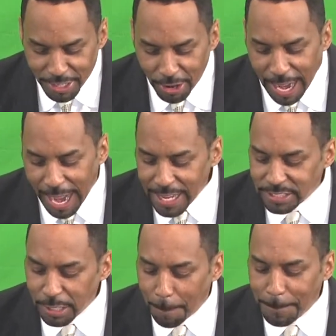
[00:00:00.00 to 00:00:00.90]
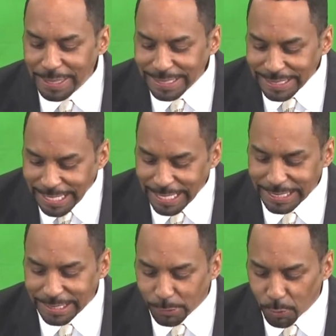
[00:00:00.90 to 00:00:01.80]
now Isaac
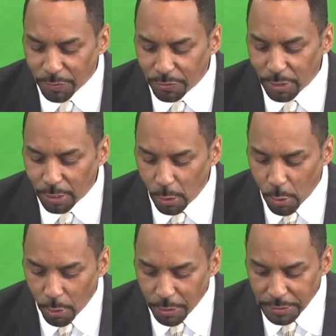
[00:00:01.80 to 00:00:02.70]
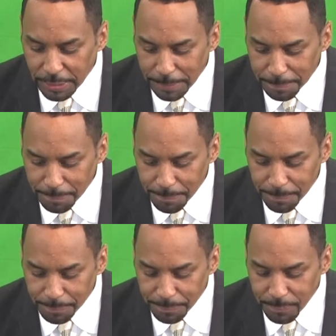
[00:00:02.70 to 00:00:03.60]
pleaded with the Lord
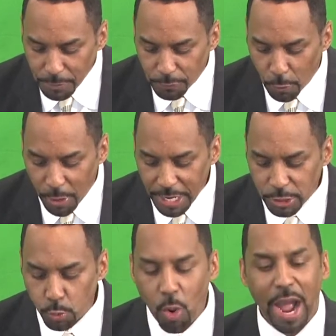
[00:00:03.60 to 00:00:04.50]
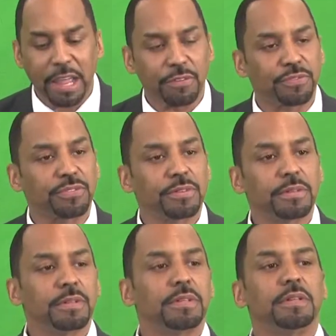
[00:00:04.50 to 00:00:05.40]
for his wife
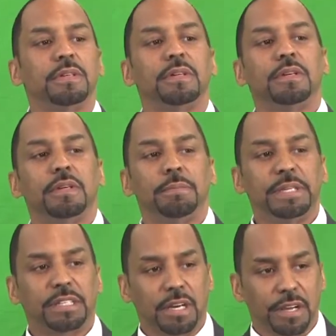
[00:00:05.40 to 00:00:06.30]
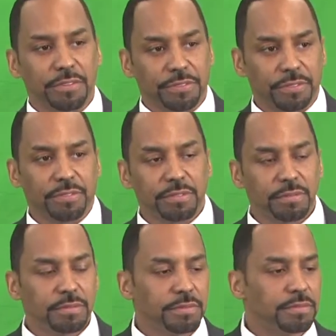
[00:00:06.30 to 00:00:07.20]
because
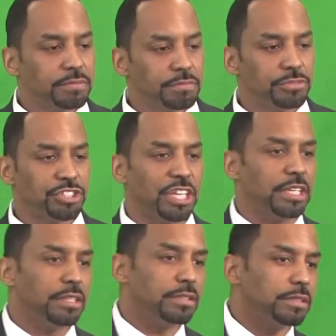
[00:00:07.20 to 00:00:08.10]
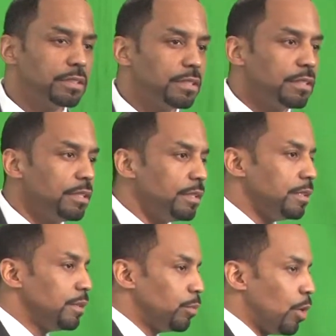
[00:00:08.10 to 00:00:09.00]
she
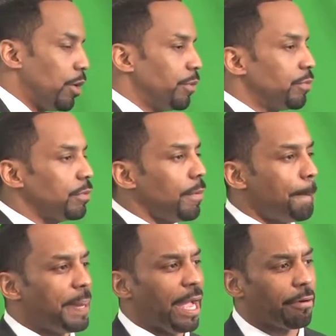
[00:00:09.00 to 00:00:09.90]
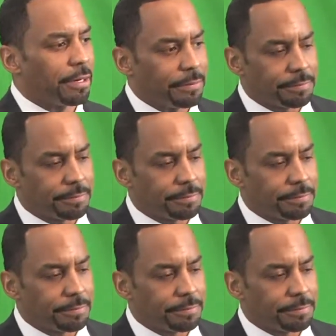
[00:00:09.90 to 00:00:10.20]
was barren.